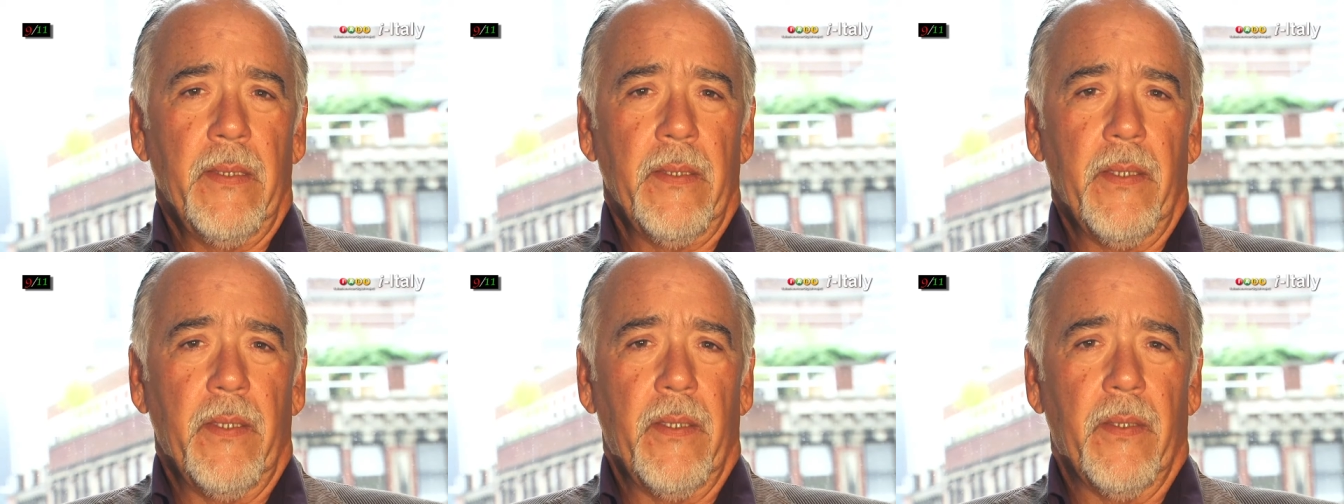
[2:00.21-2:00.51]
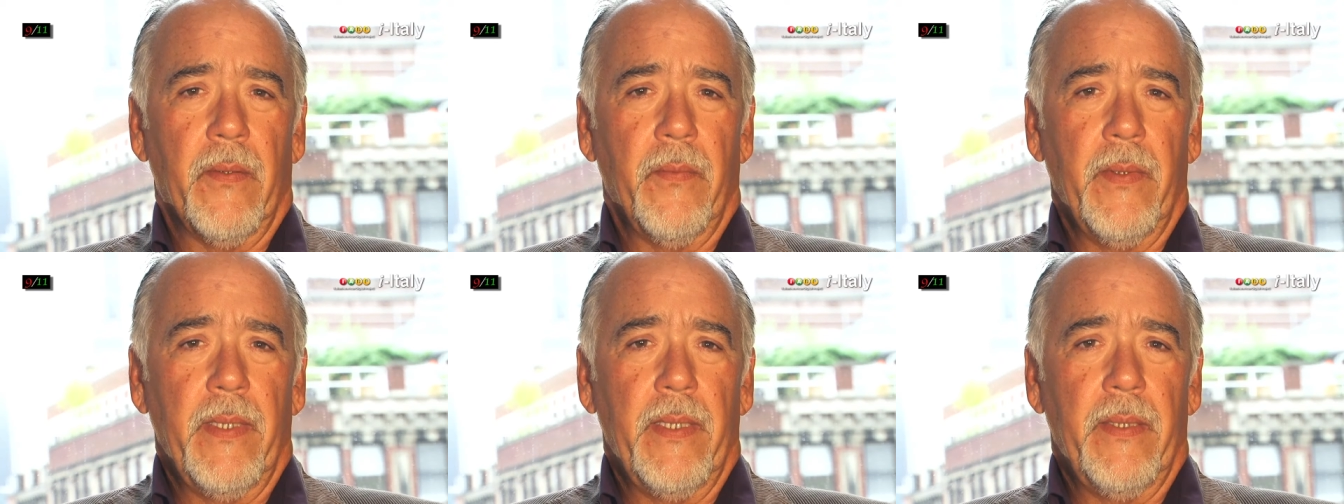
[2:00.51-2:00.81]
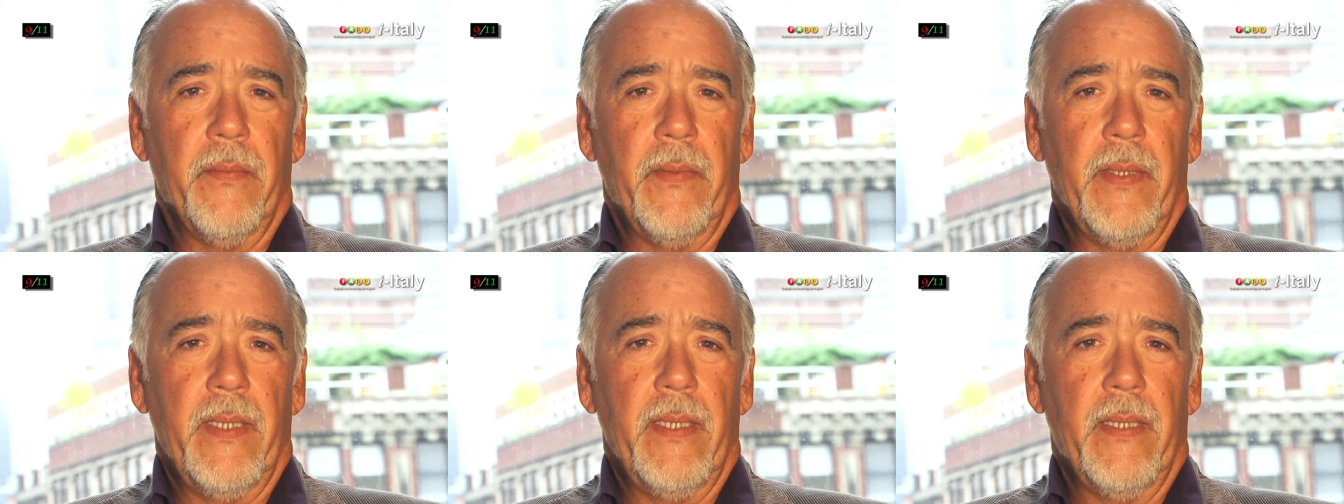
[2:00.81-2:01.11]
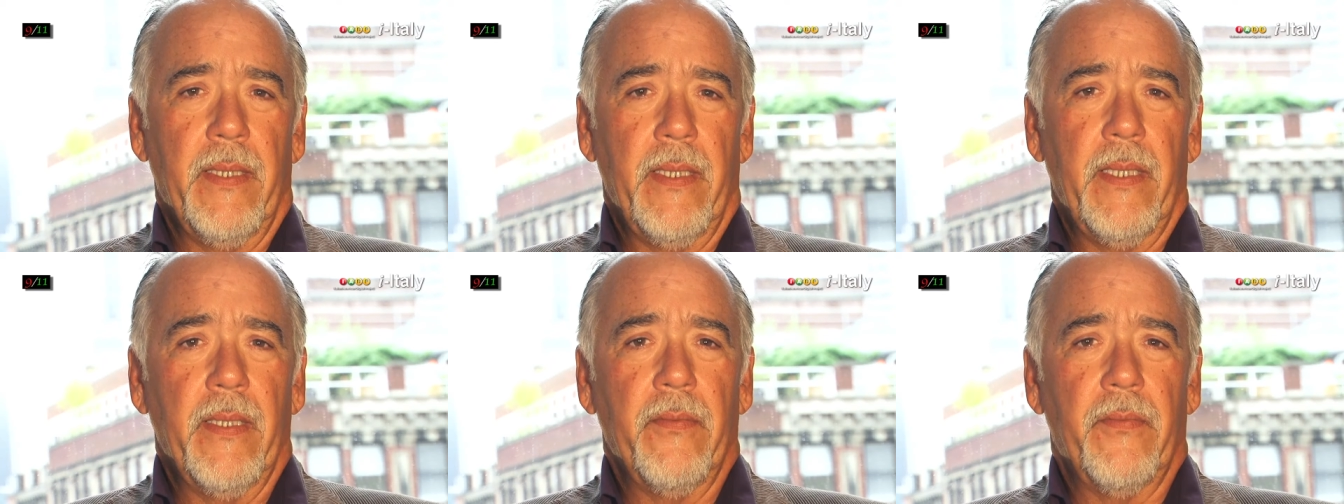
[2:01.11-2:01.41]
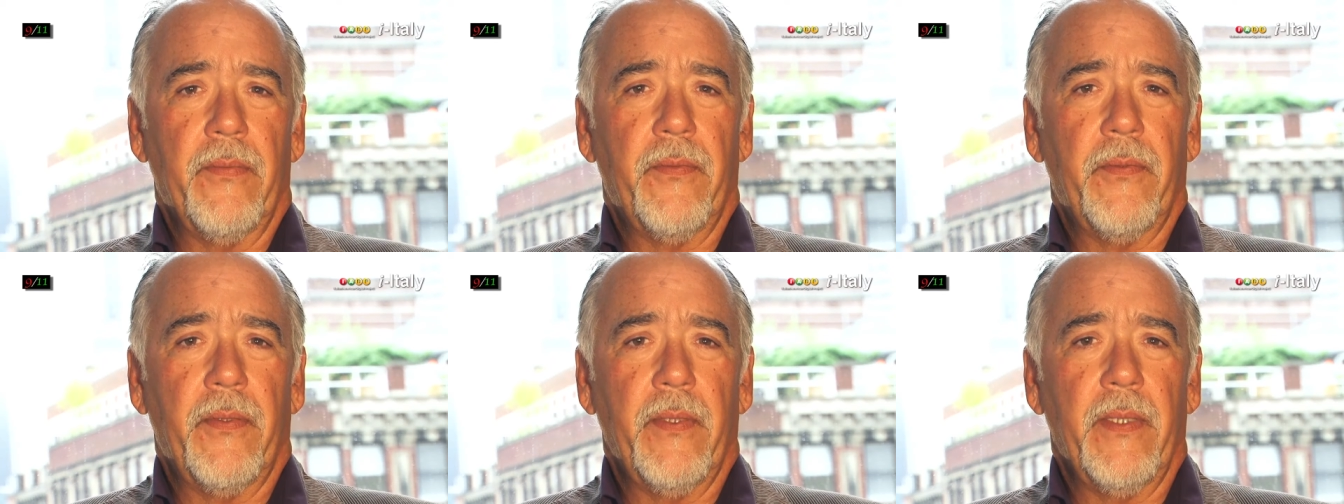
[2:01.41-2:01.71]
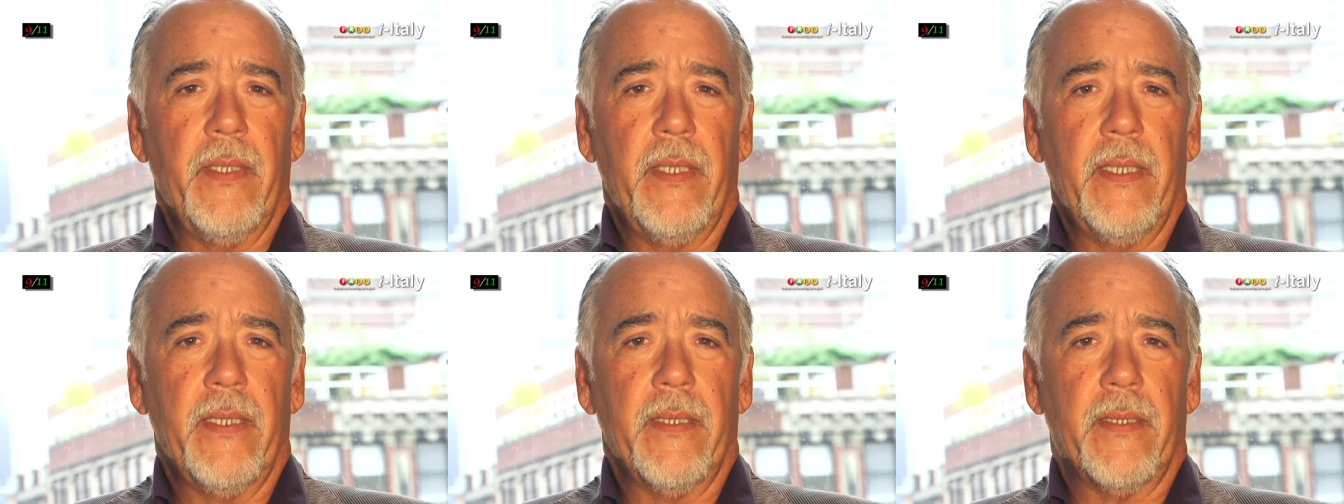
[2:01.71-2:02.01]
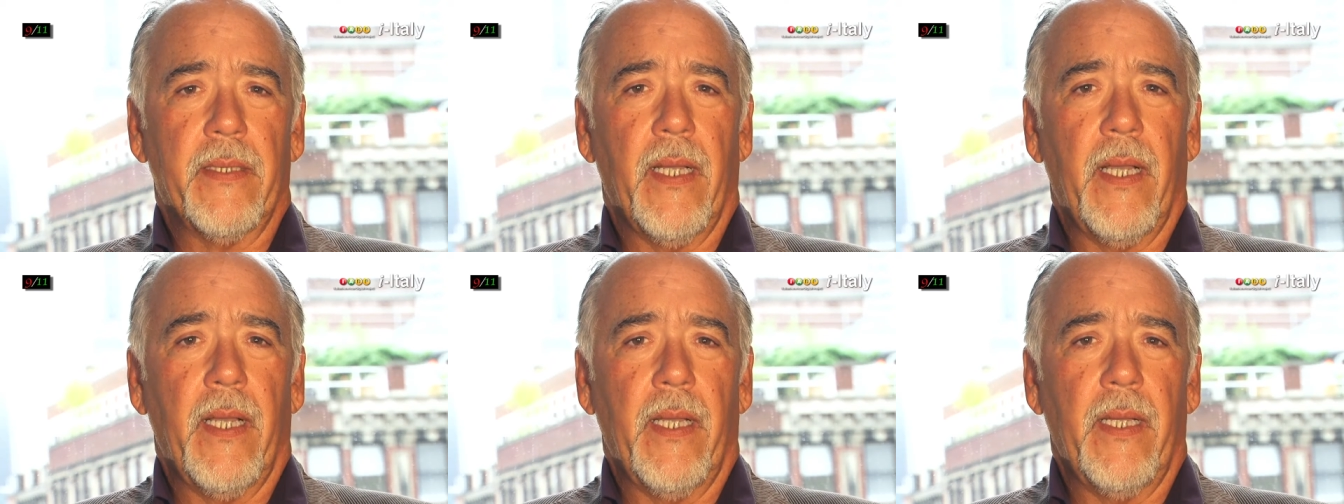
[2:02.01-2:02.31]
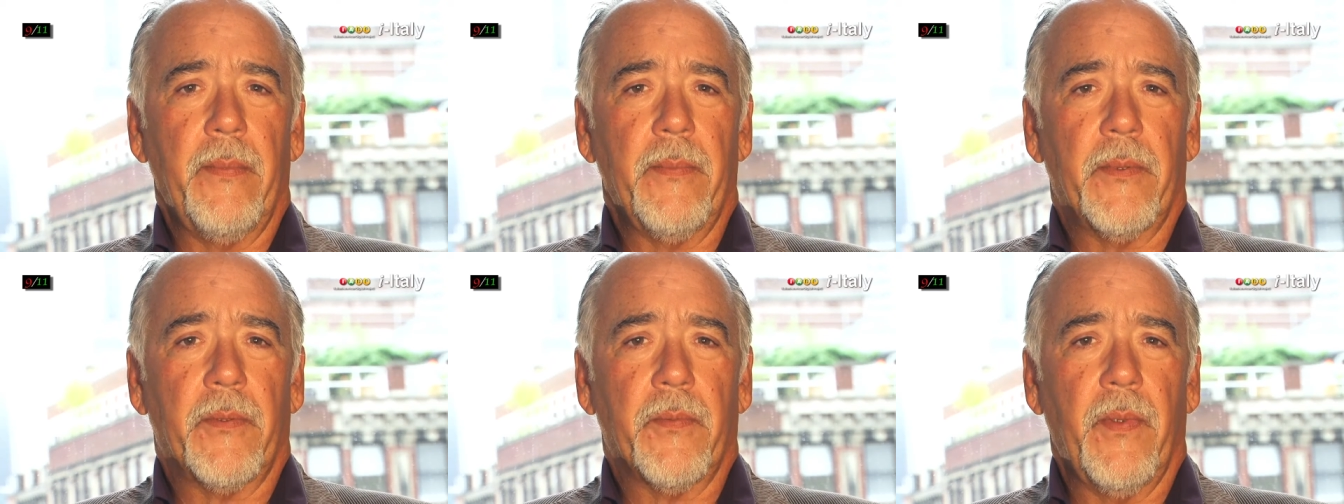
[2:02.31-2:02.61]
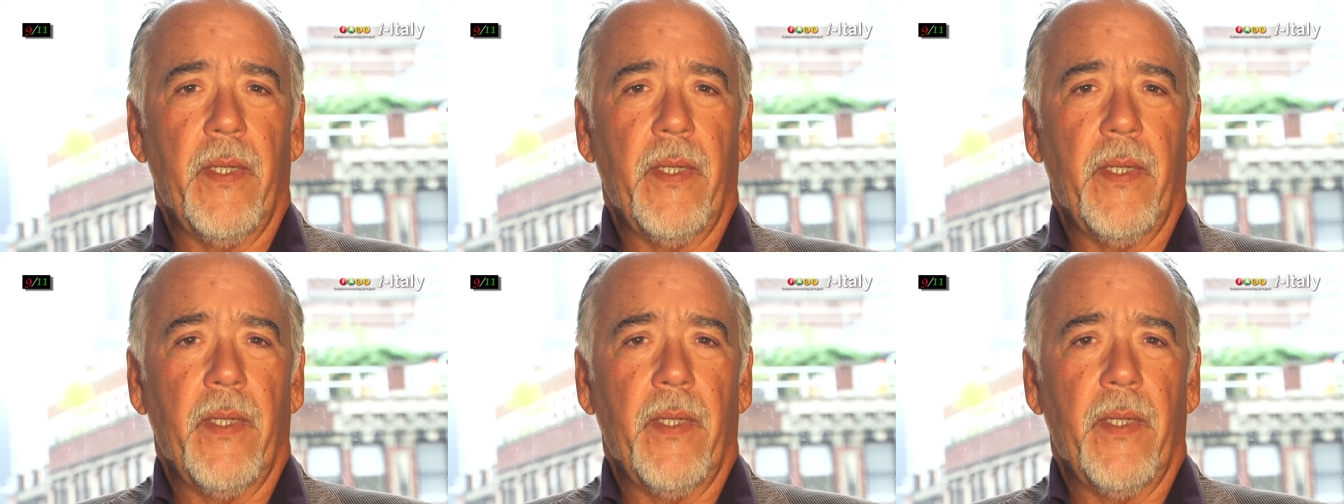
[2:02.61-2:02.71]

we live in times